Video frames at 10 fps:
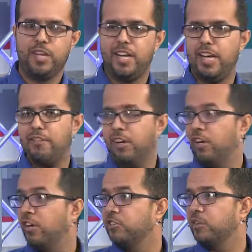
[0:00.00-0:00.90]
have
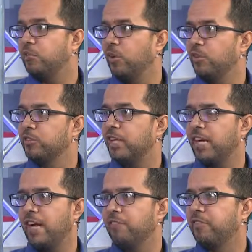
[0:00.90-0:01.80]
100 molds, you
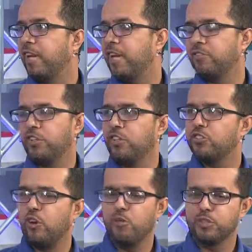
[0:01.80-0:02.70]
can have 10. So
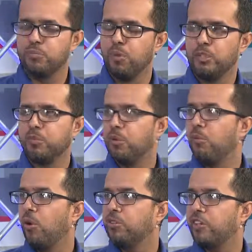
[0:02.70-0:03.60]
there's always multiple
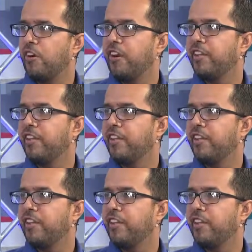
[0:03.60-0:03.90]
molds that are